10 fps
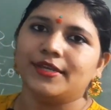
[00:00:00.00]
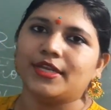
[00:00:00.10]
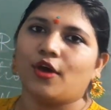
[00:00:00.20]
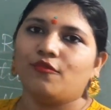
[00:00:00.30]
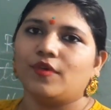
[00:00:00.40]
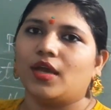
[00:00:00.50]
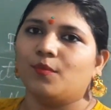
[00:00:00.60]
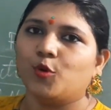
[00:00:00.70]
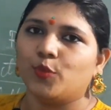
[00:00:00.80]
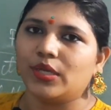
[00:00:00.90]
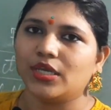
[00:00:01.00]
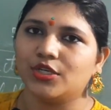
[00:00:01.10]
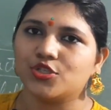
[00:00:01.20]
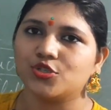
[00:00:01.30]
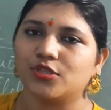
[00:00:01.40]
Now we are moving
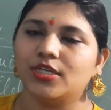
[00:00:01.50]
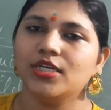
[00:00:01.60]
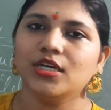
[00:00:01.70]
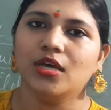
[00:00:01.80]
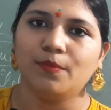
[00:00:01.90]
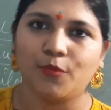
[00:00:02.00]
into the